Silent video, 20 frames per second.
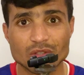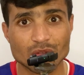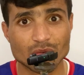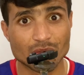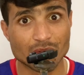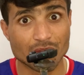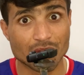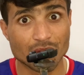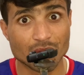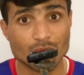
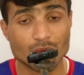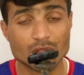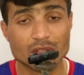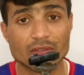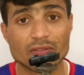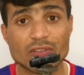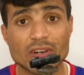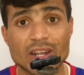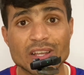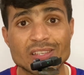your those
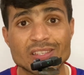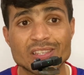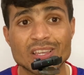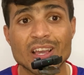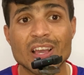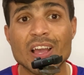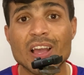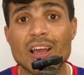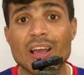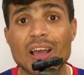friends.
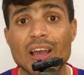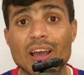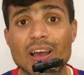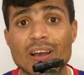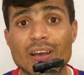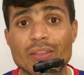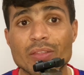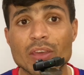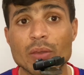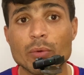
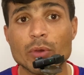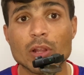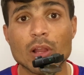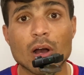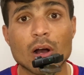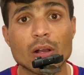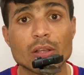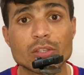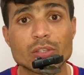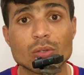They will
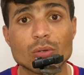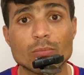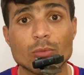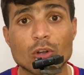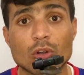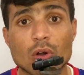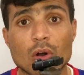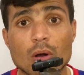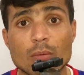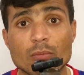also
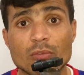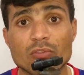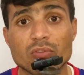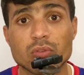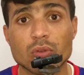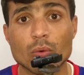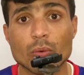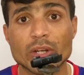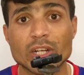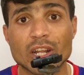become
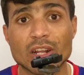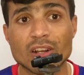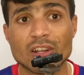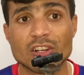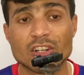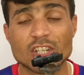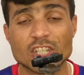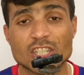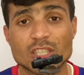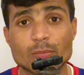fluent in
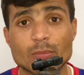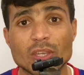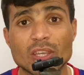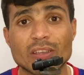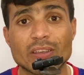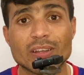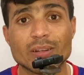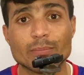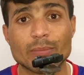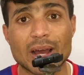English
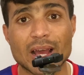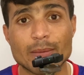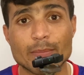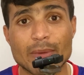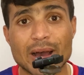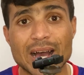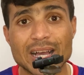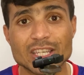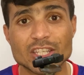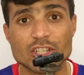speaking by
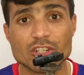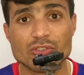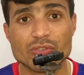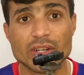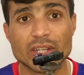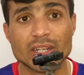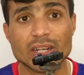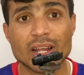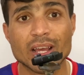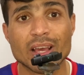
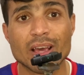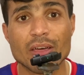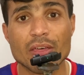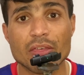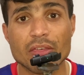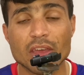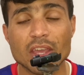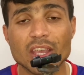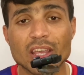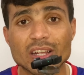mastering
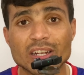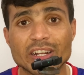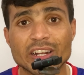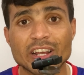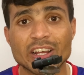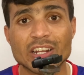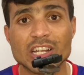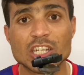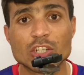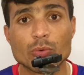thinking in
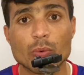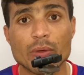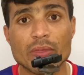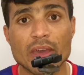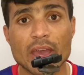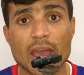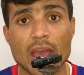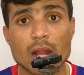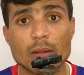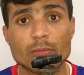English with the
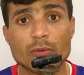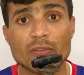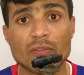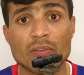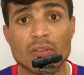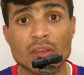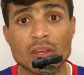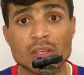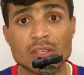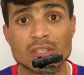help of
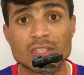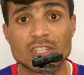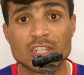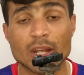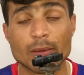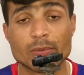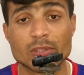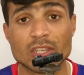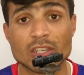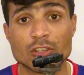these
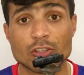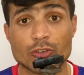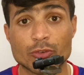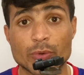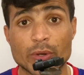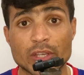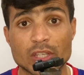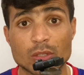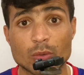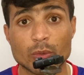tips and
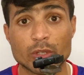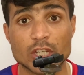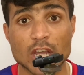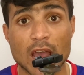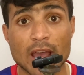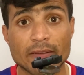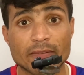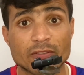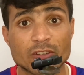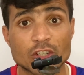tricks which I
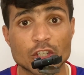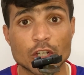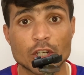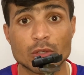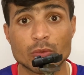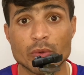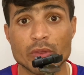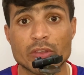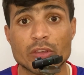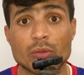have shared
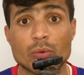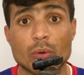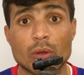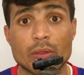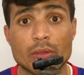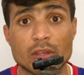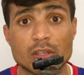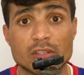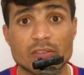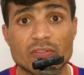with you in
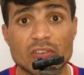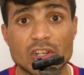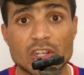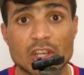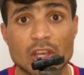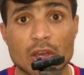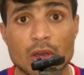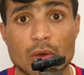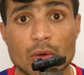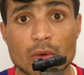this
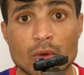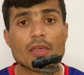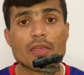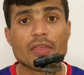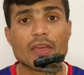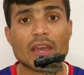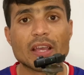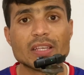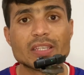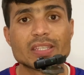video.
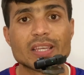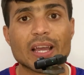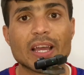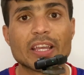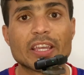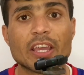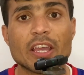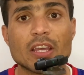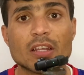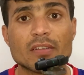Thanks
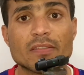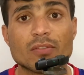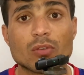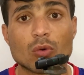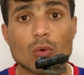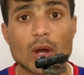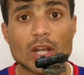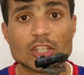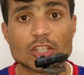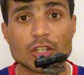again for
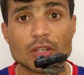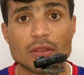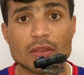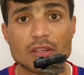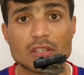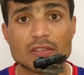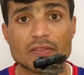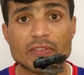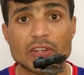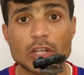watching
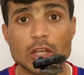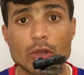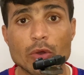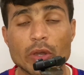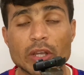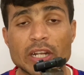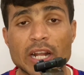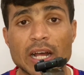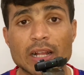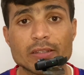this video,
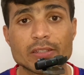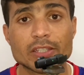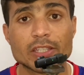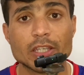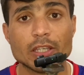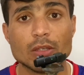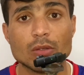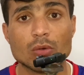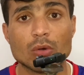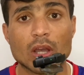and I'll see
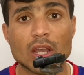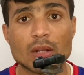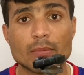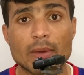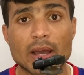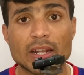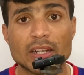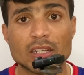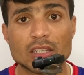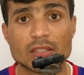you in
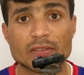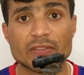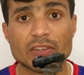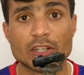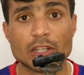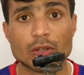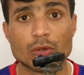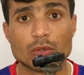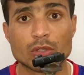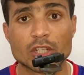my next
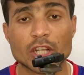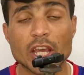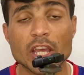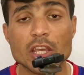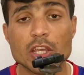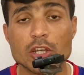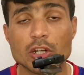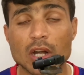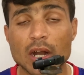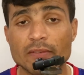video. Take
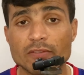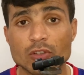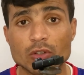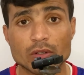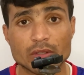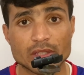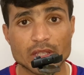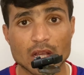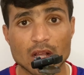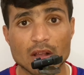care of
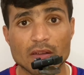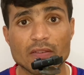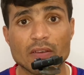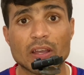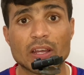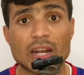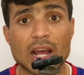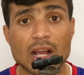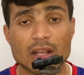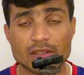yourself,
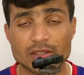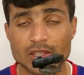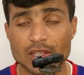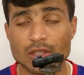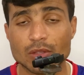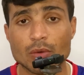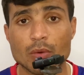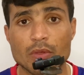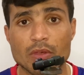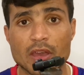and I'll see
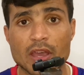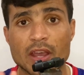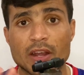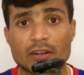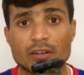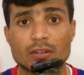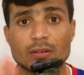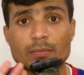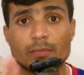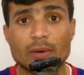you there.
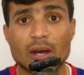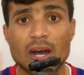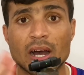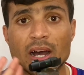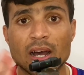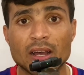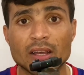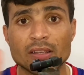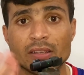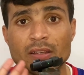
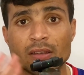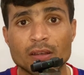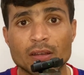Bye.